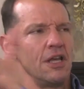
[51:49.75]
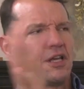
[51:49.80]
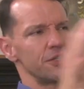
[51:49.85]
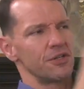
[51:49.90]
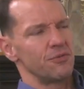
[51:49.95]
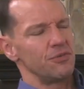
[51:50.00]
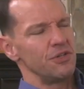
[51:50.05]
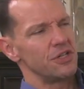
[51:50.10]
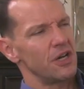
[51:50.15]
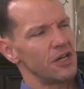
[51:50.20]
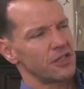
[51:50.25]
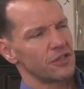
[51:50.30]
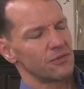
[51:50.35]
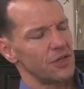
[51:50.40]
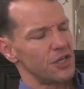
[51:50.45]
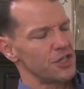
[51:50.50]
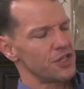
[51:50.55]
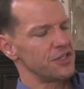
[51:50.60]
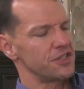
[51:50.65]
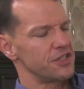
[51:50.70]
So when you talk to
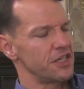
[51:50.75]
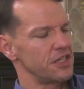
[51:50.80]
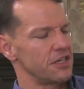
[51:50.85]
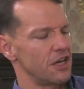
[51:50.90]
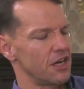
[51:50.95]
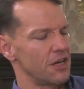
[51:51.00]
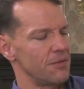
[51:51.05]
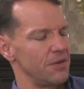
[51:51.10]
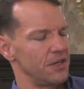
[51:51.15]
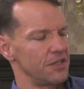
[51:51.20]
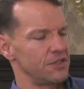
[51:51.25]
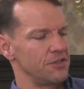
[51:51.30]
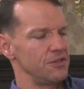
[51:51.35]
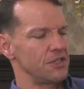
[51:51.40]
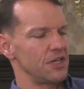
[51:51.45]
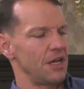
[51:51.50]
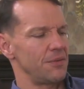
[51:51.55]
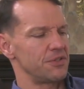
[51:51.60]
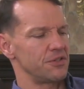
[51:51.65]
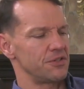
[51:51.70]
Russians, they talk about two
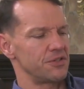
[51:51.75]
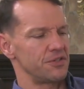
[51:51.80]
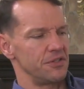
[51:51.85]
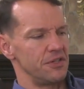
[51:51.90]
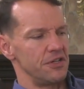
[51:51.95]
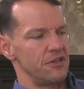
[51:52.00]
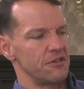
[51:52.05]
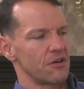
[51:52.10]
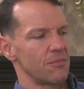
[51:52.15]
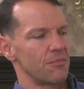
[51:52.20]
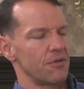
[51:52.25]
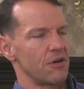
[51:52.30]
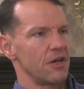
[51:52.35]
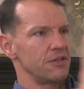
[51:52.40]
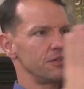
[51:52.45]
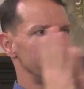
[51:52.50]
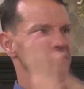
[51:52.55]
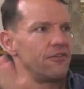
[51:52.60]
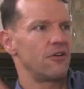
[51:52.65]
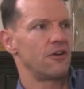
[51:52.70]
types. There's the near abroad
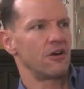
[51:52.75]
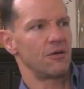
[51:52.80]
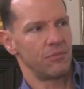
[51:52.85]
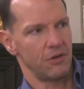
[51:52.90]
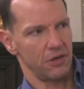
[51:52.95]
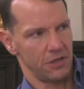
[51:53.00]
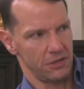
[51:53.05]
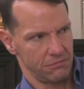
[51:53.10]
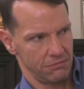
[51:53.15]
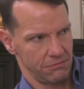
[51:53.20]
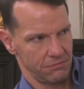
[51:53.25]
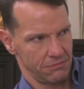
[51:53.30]
and the far abroad.